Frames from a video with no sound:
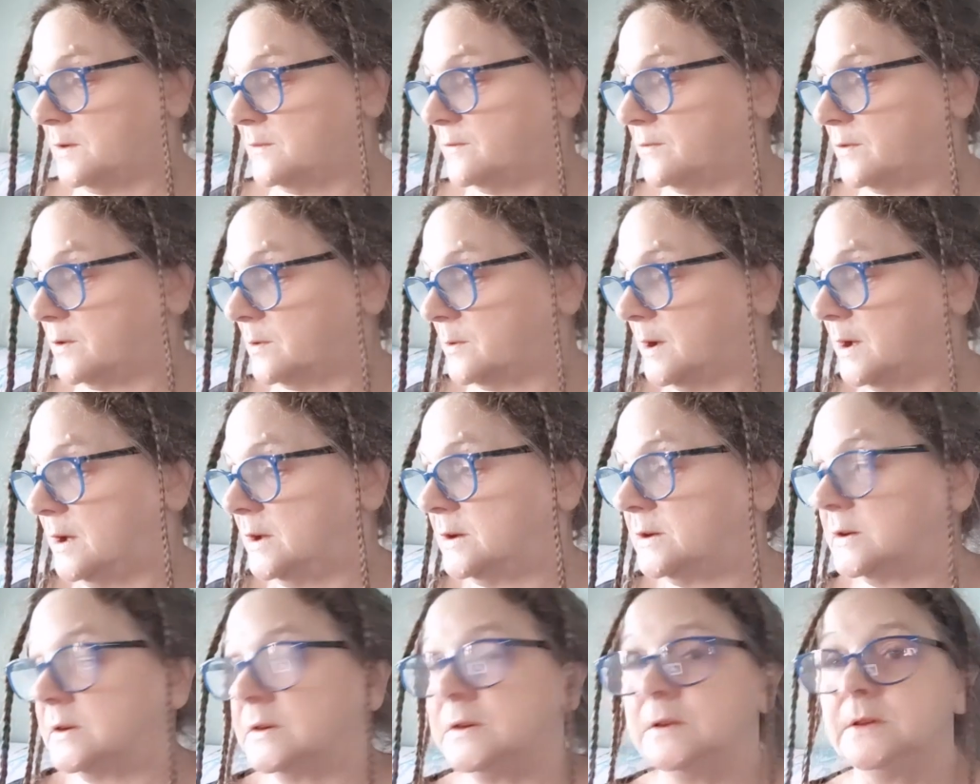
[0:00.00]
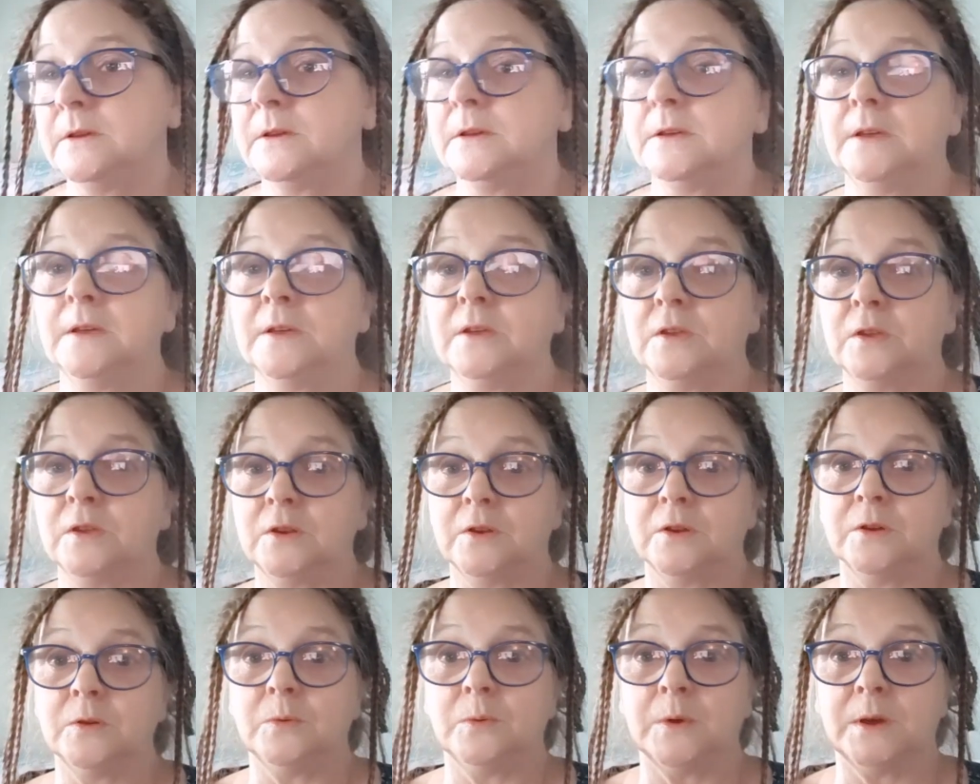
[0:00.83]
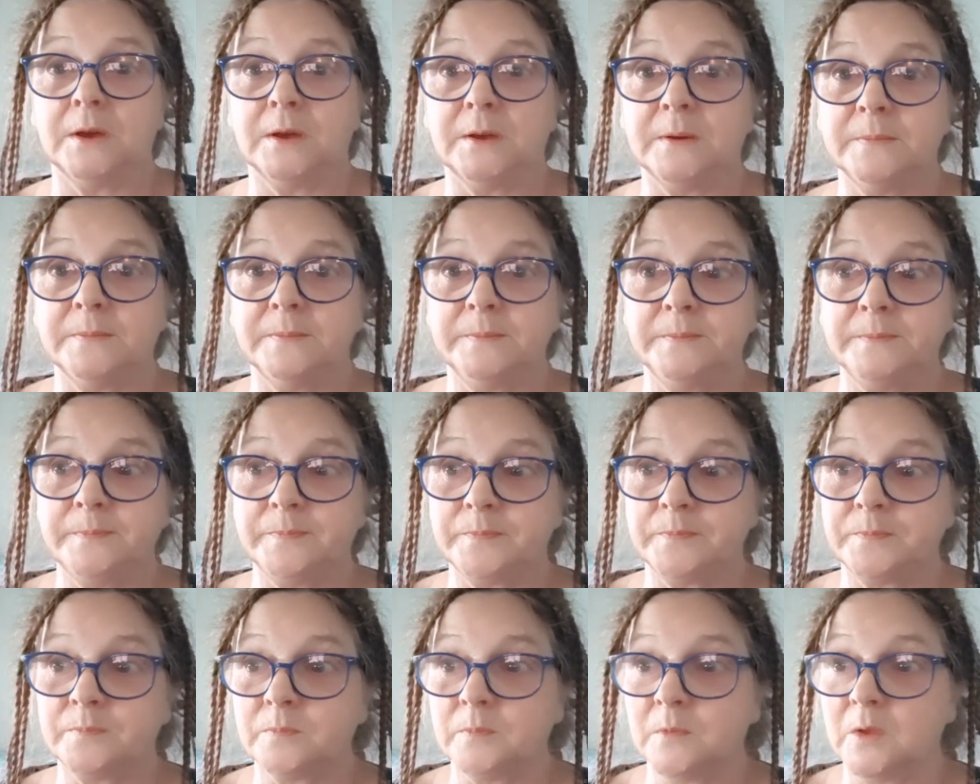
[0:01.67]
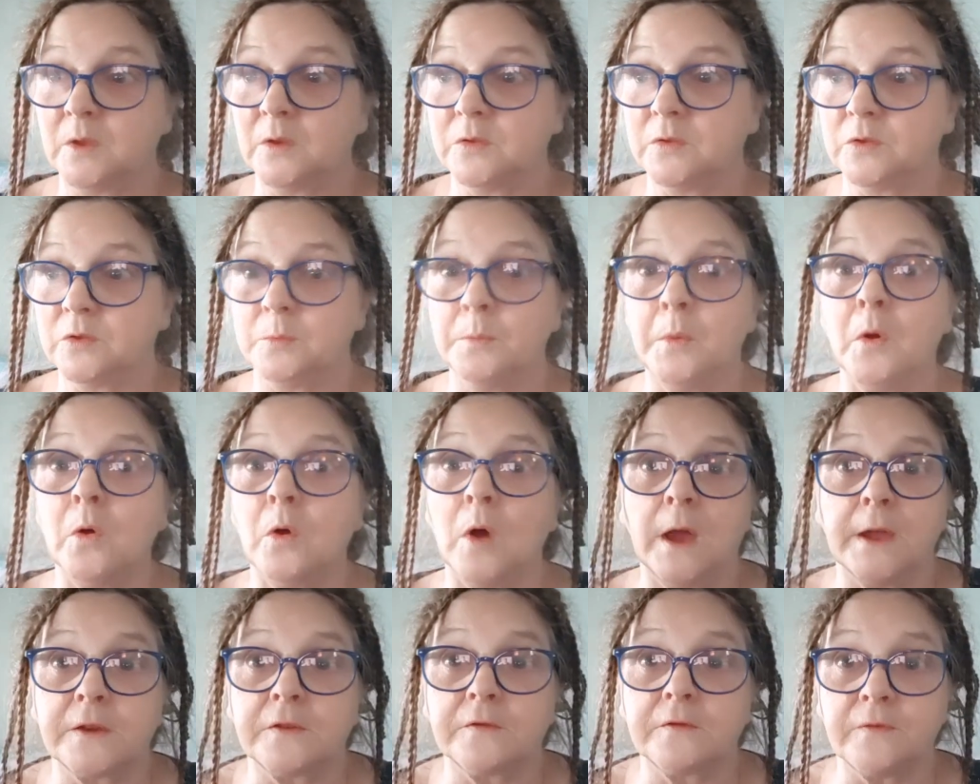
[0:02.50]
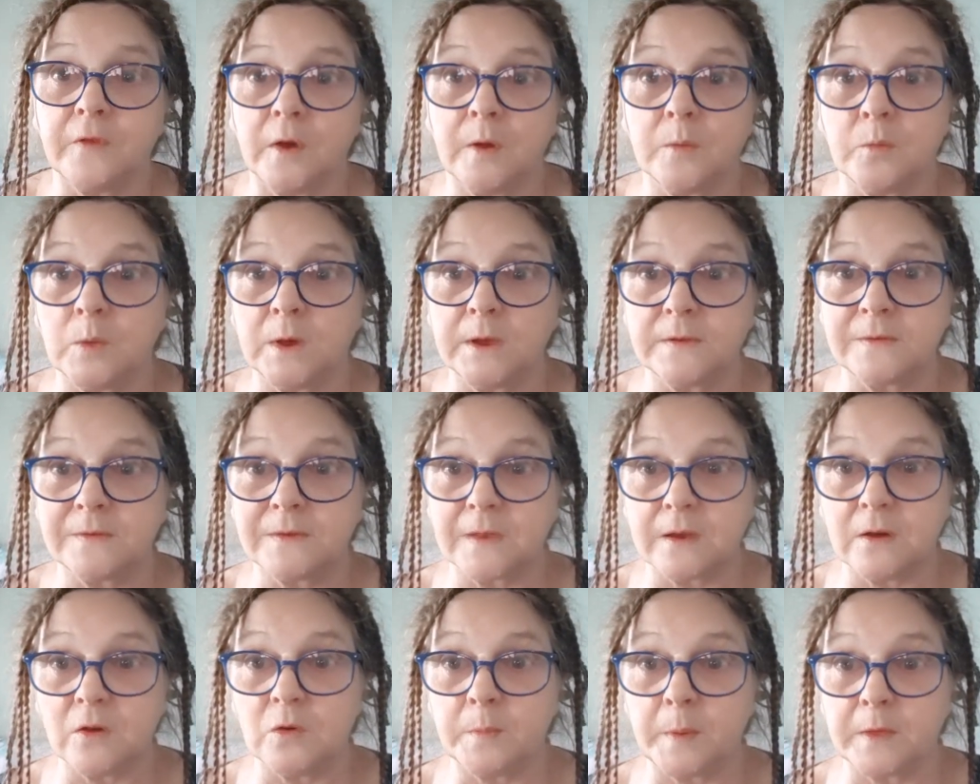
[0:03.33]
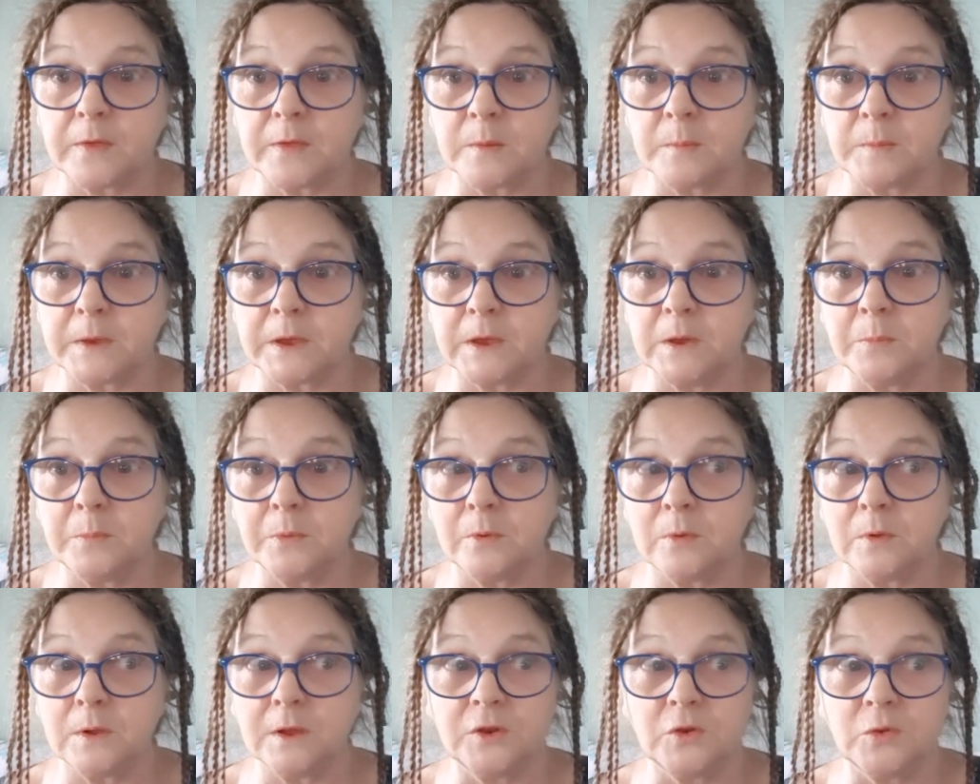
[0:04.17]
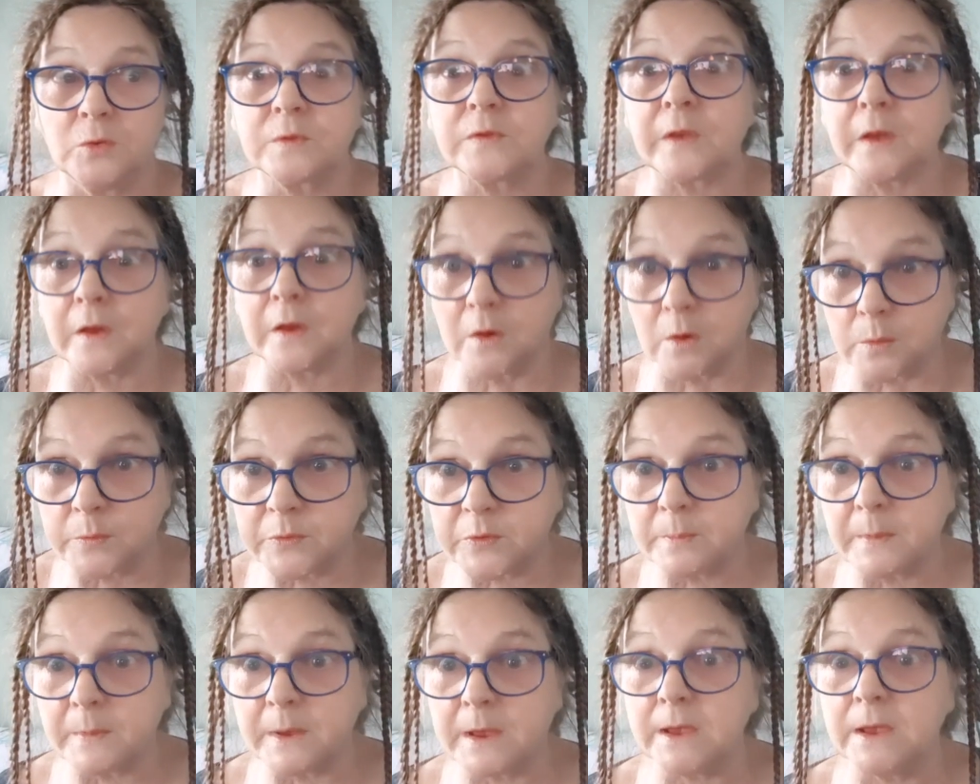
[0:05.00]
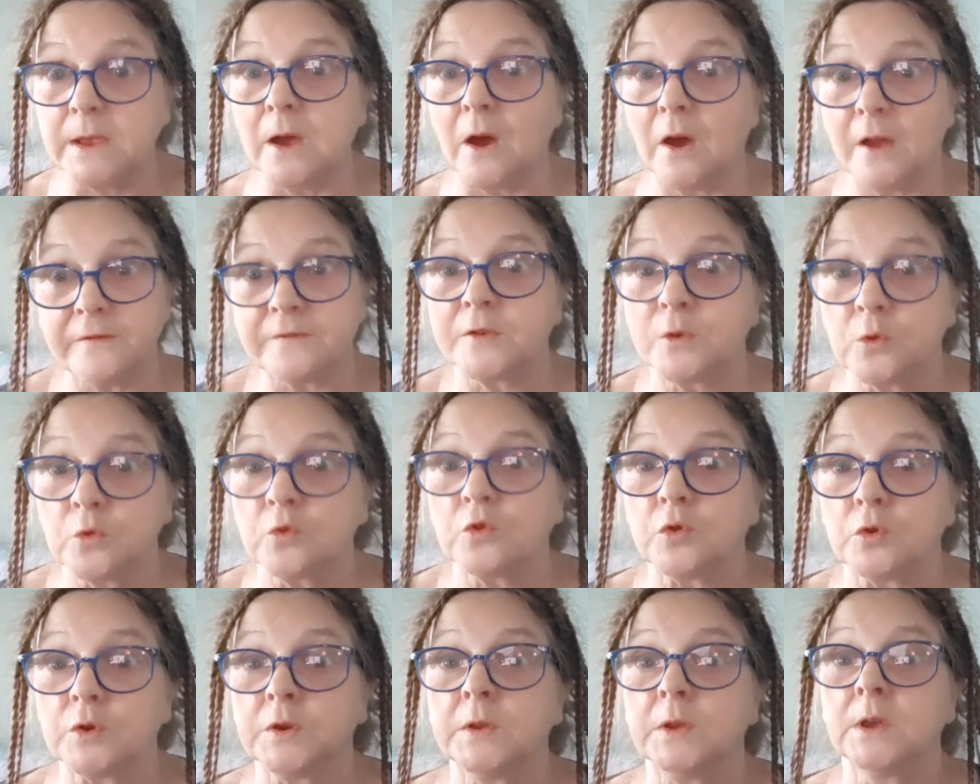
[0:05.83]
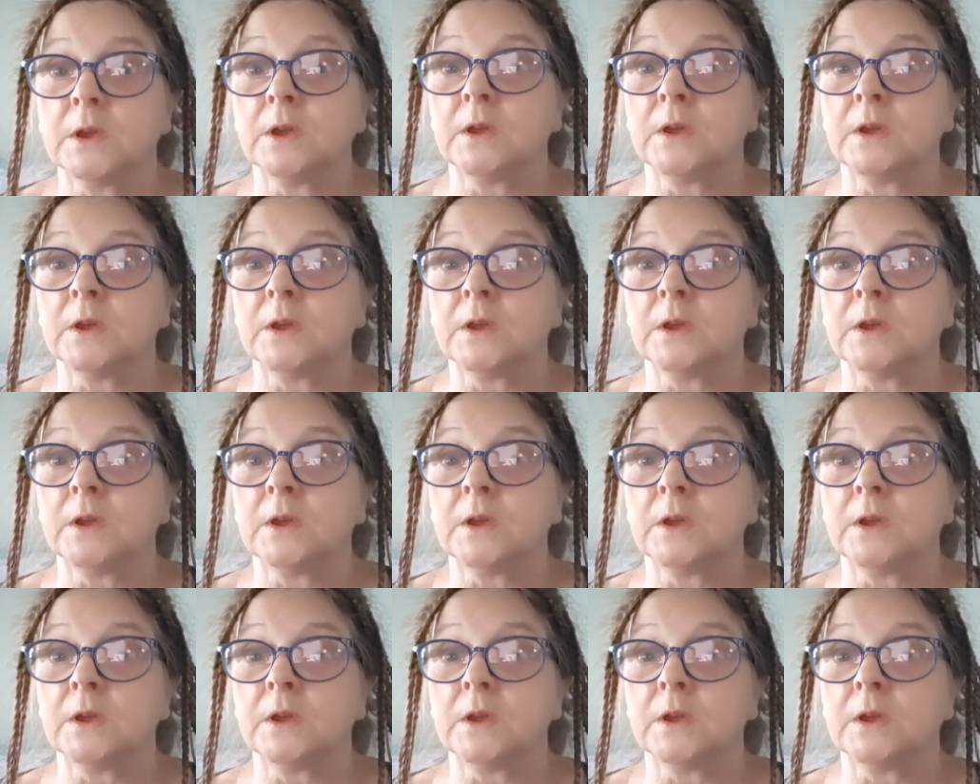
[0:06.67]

flew out, and, you know, um, the more I can find ways to help other people, it also helps me. I feel good.